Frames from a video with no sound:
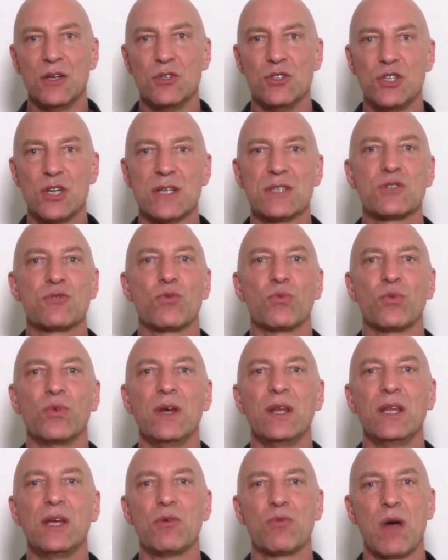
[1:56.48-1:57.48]
just
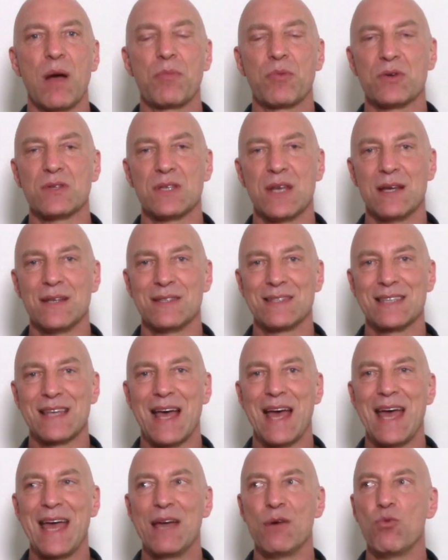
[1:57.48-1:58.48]
really
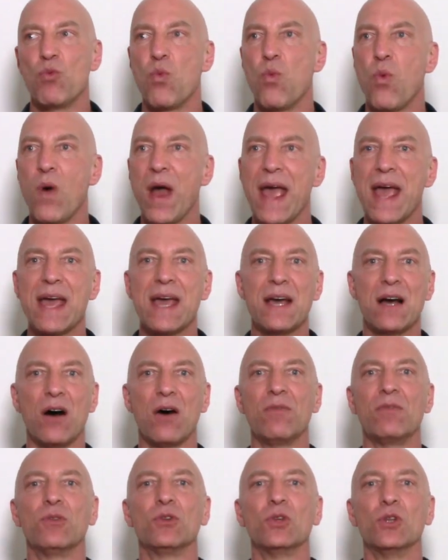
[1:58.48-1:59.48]
represents a way
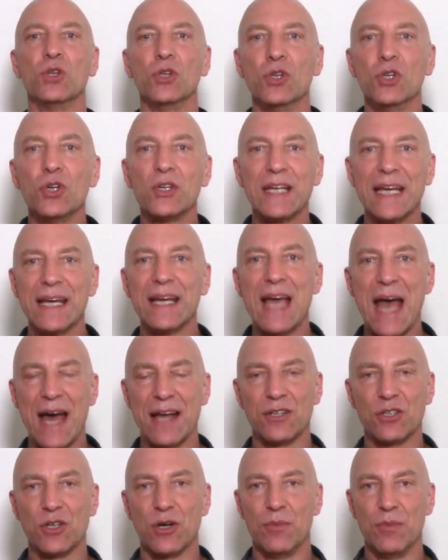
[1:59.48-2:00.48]
of looking
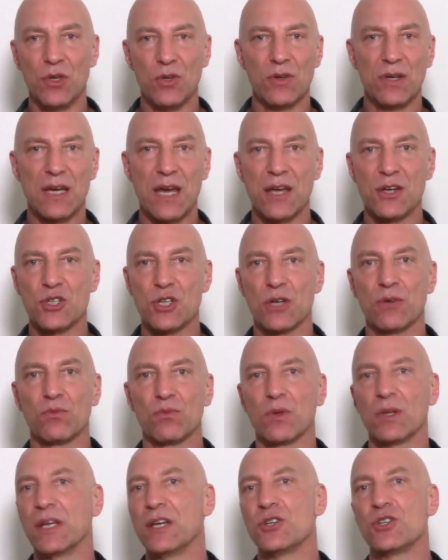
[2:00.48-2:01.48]
at communication,
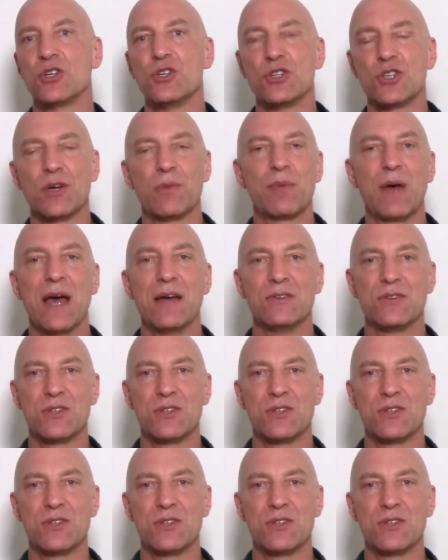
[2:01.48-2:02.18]
relationship, and